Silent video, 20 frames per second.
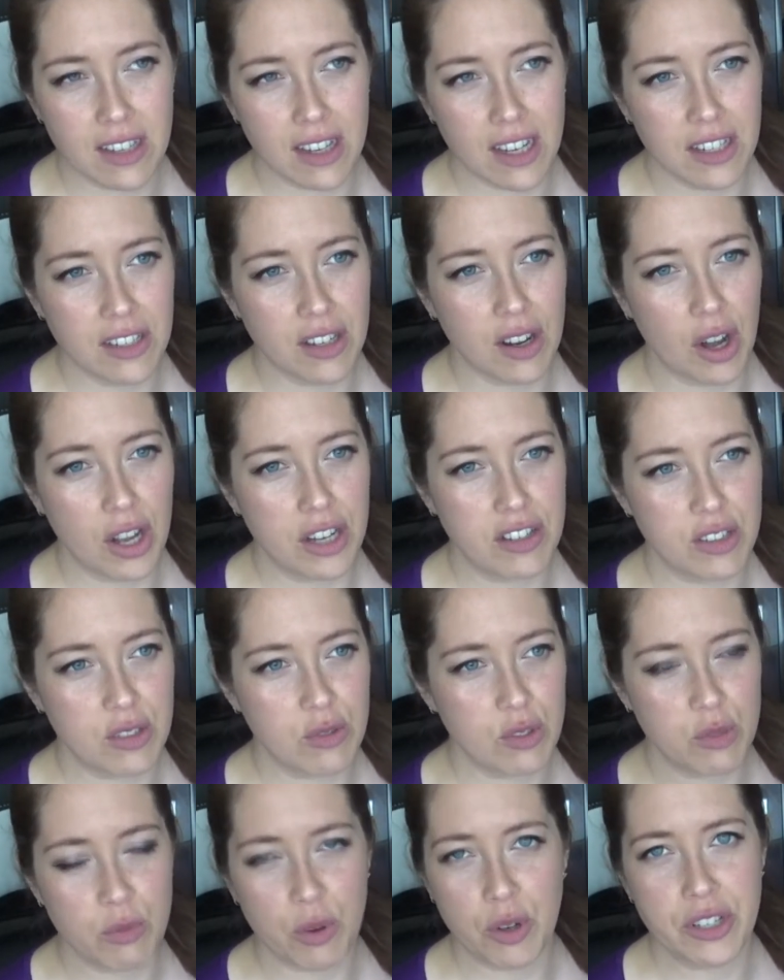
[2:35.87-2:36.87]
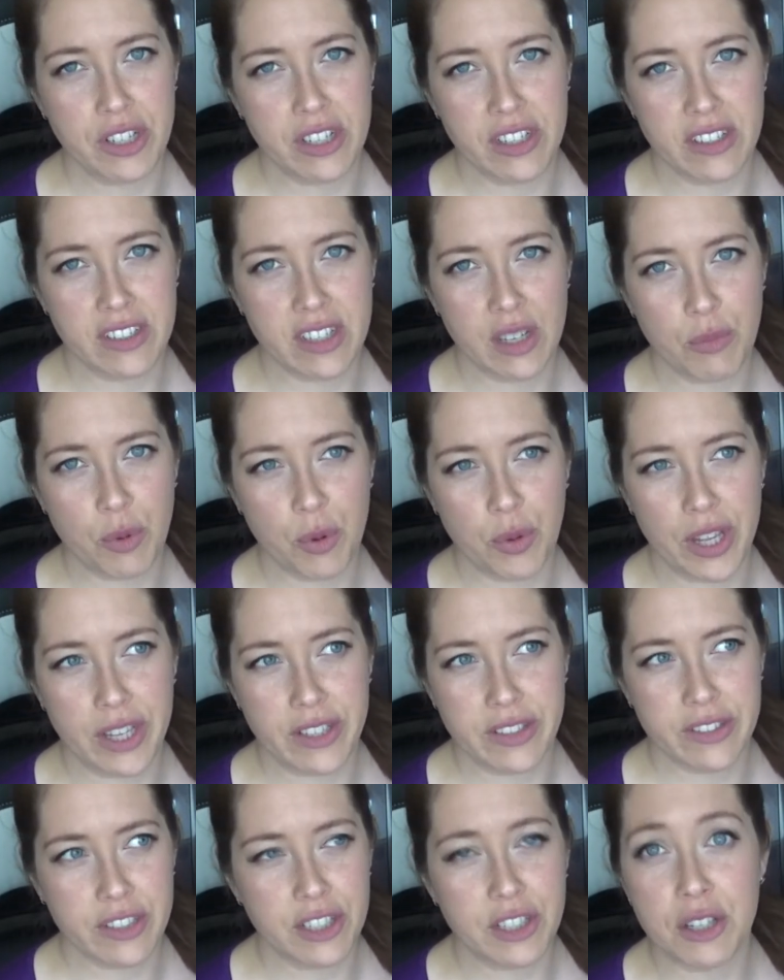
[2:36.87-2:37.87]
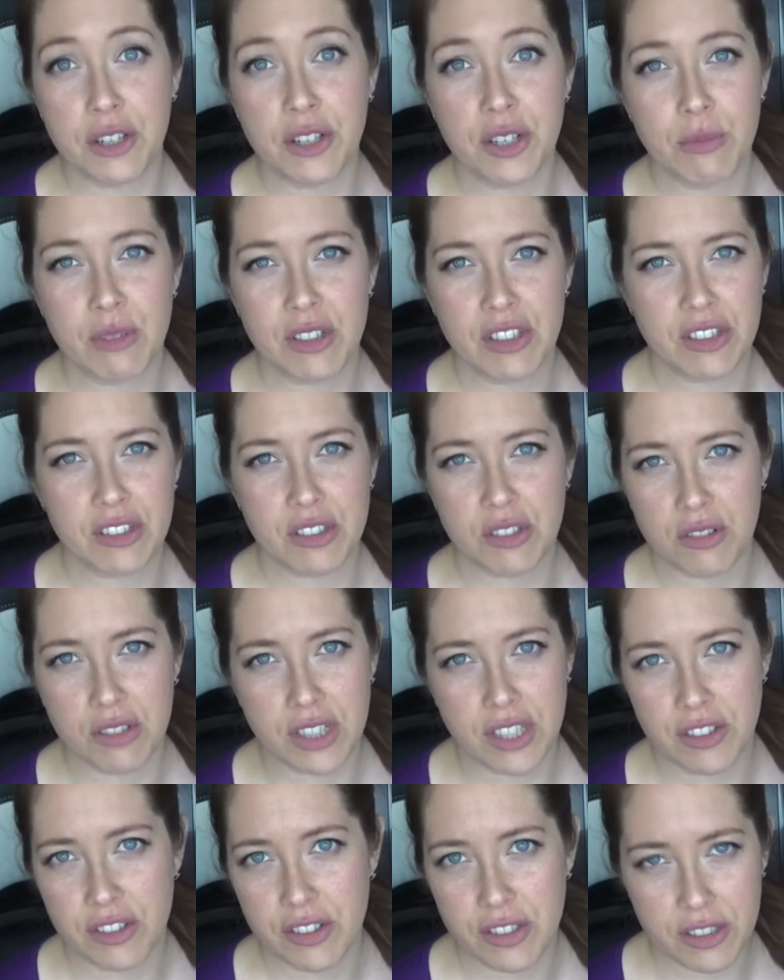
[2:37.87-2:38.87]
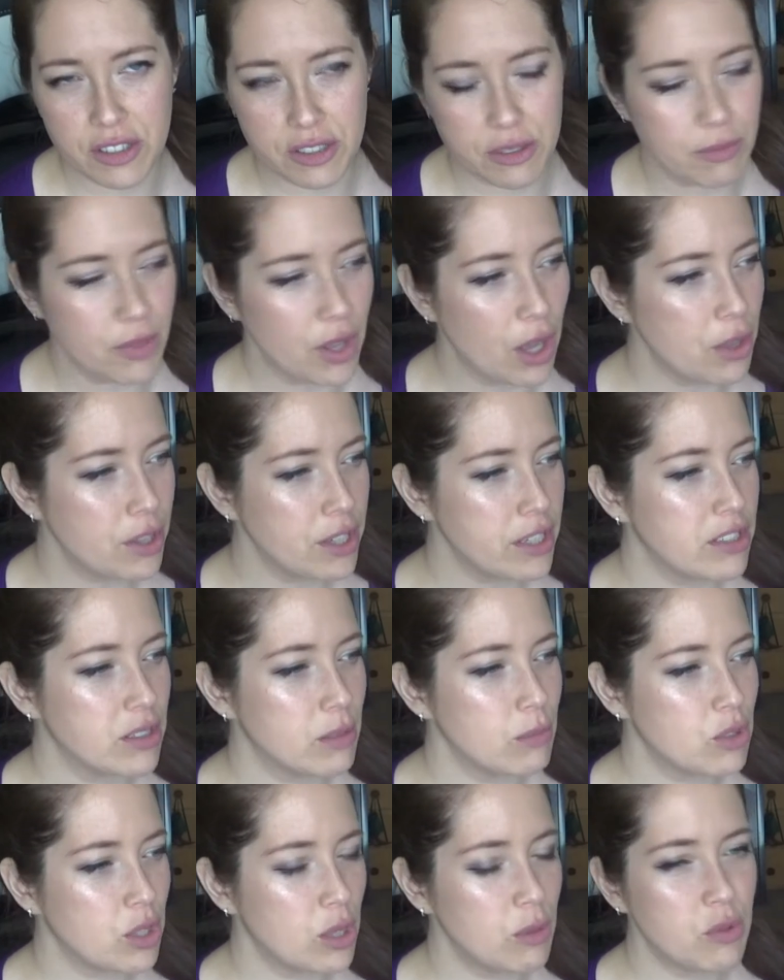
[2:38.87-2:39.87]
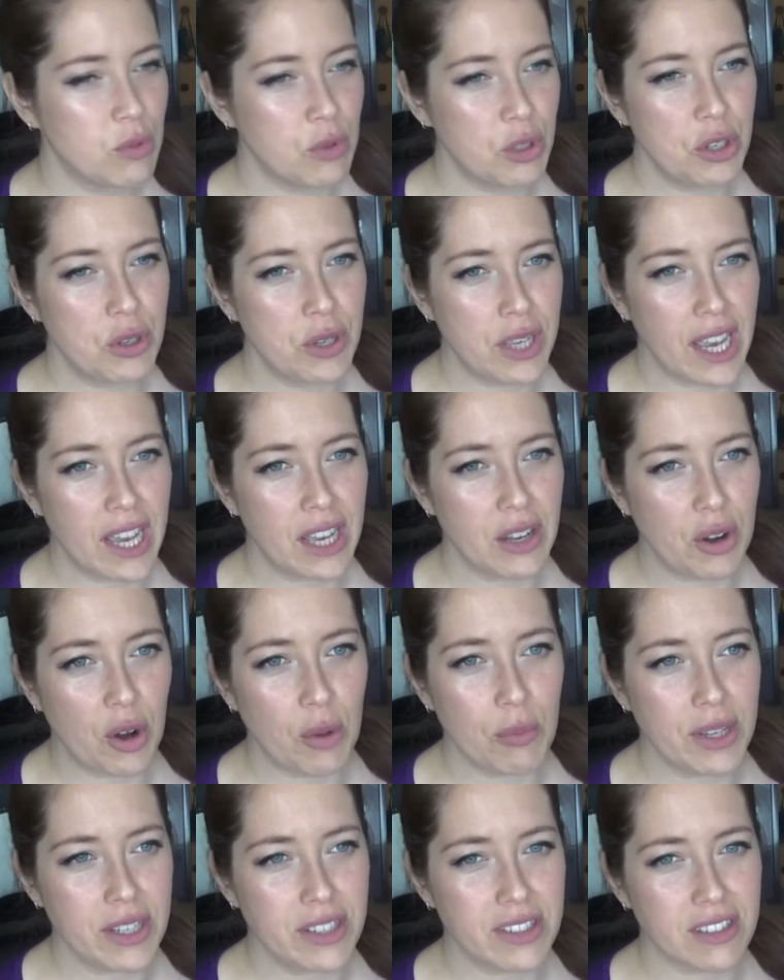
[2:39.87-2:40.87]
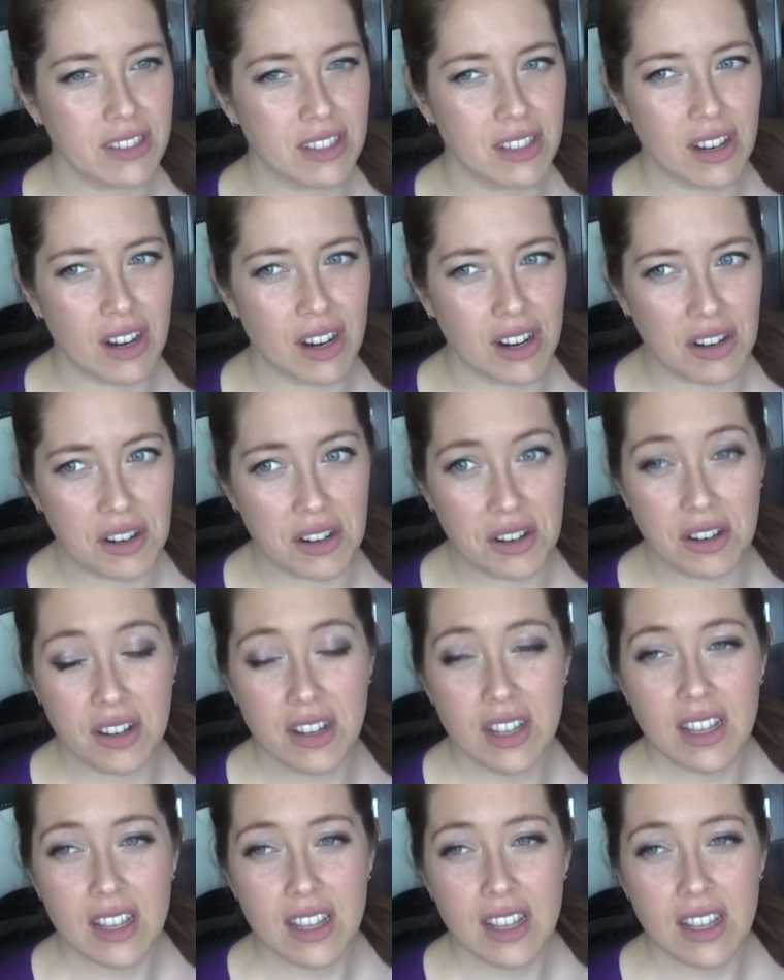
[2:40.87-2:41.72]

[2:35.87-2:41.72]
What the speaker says: And I just responded and said, well, that's going to be just as cringe. So I think sometimes when you get comments that are